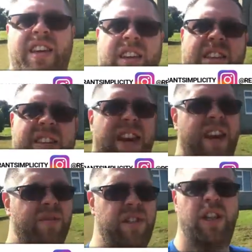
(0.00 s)
And
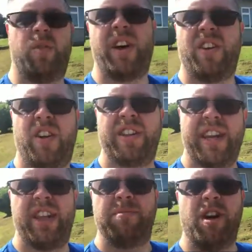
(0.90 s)
I'm still away on
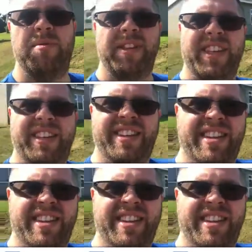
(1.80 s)
holiday at the moment.